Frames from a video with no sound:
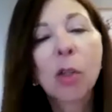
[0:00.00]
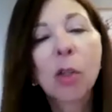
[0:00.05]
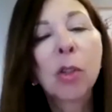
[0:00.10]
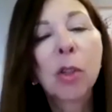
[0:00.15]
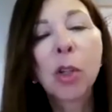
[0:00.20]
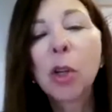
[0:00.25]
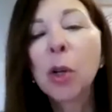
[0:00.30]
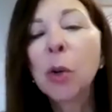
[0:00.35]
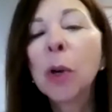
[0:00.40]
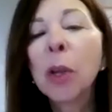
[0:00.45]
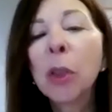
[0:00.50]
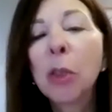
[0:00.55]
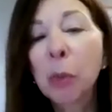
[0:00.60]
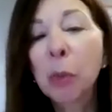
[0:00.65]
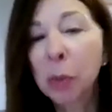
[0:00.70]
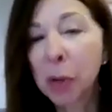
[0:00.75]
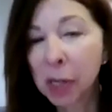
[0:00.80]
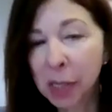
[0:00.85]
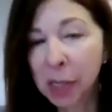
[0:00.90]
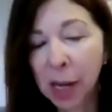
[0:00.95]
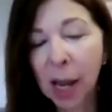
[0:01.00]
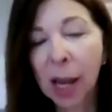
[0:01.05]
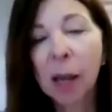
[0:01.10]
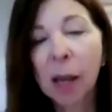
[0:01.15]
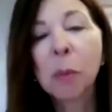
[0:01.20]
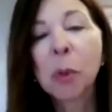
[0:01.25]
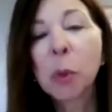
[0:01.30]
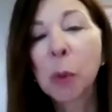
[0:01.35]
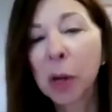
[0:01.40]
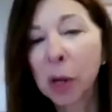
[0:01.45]
2 and 3
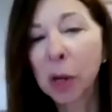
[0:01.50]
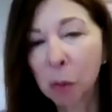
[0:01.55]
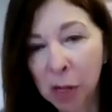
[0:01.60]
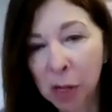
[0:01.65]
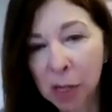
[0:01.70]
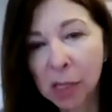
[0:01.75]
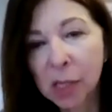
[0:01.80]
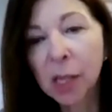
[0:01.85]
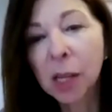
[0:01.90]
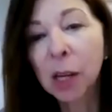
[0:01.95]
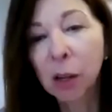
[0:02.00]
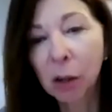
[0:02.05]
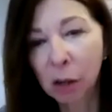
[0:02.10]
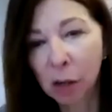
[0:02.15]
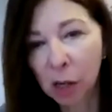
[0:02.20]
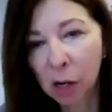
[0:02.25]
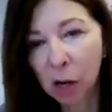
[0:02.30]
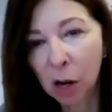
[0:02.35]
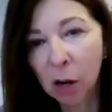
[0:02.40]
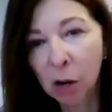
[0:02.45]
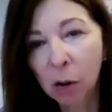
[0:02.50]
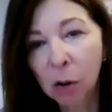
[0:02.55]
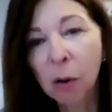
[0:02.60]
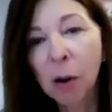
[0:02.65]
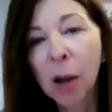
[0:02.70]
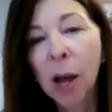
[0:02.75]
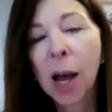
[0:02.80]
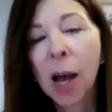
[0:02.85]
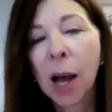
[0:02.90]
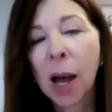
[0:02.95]
times what it was a year
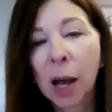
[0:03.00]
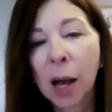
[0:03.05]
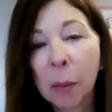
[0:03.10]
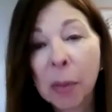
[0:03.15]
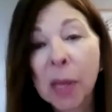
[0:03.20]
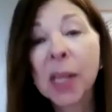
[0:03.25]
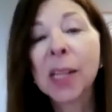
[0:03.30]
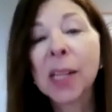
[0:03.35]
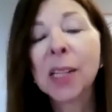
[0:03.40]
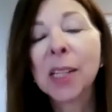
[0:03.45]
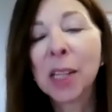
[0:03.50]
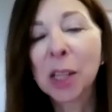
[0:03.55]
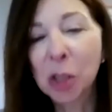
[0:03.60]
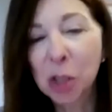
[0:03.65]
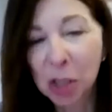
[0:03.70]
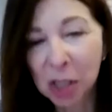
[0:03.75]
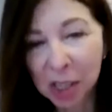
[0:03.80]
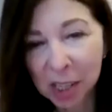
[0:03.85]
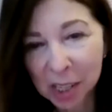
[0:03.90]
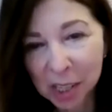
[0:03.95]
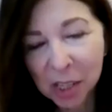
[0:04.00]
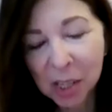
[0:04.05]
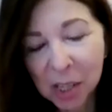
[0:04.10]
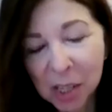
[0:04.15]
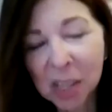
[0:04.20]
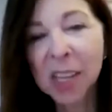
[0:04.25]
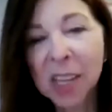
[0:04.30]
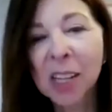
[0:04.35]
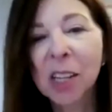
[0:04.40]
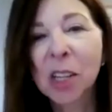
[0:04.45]
ago. In addition to
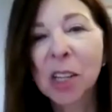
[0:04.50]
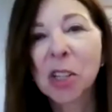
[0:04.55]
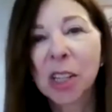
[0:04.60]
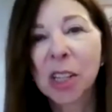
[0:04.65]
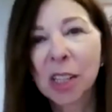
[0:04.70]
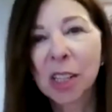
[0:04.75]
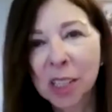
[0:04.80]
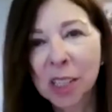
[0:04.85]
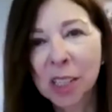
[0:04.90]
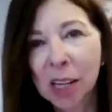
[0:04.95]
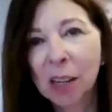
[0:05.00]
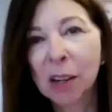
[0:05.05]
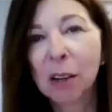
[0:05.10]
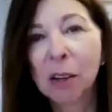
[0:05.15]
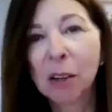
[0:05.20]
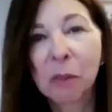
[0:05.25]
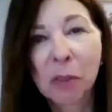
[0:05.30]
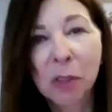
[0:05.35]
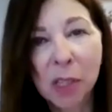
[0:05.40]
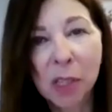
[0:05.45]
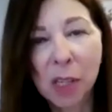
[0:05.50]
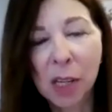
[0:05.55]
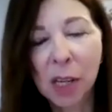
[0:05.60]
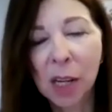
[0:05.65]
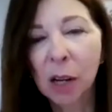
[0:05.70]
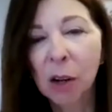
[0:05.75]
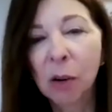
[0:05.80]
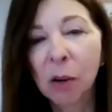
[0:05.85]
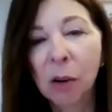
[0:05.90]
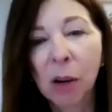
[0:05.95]
the additional tariffs,
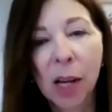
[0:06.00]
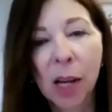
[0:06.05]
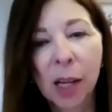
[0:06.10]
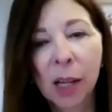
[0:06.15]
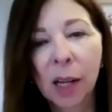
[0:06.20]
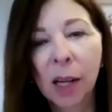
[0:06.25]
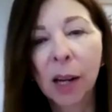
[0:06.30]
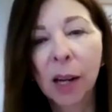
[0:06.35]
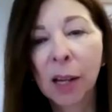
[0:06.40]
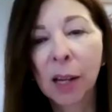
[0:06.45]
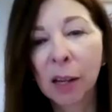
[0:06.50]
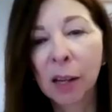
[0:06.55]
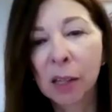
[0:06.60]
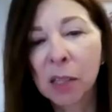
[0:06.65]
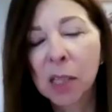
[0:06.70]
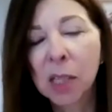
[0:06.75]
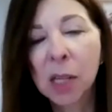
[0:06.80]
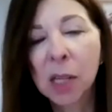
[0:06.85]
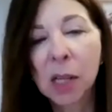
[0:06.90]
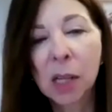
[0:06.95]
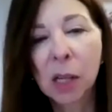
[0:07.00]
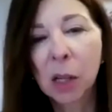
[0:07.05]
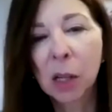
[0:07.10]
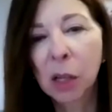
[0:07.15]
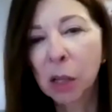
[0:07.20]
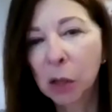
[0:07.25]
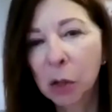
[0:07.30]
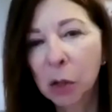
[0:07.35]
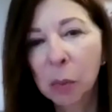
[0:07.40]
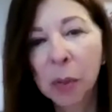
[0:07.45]
on steel,
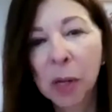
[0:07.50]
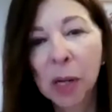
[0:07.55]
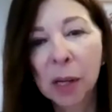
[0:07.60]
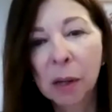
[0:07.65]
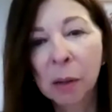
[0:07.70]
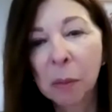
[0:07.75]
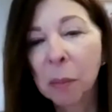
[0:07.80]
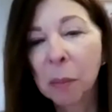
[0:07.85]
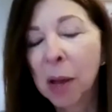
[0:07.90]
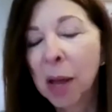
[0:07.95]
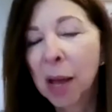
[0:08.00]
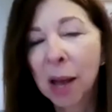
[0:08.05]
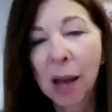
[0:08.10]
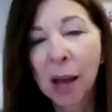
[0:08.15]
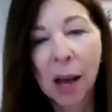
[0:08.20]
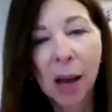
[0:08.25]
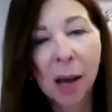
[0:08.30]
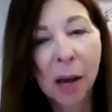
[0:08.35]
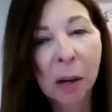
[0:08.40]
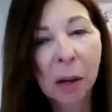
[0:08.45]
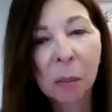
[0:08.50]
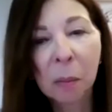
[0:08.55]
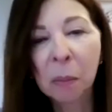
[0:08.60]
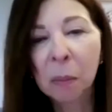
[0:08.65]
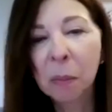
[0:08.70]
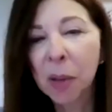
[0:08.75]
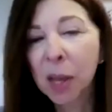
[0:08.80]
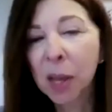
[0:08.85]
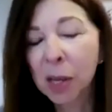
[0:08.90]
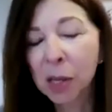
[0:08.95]
aluminum,
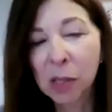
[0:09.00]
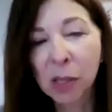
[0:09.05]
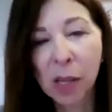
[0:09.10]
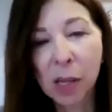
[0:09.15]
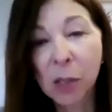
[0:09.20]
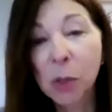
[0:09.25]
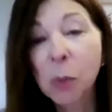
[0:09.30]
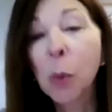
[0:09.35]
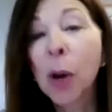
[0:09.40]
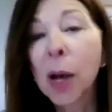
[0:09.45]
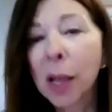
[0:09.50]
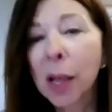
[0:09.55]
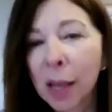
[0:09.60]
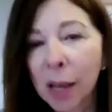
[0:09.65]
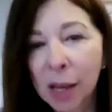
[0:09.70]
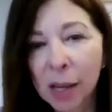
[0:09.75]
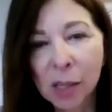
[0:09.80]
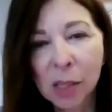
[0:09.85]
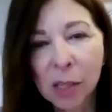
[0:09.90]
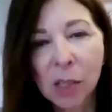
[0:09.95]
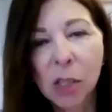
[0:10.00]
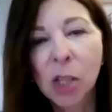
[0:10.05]
as well as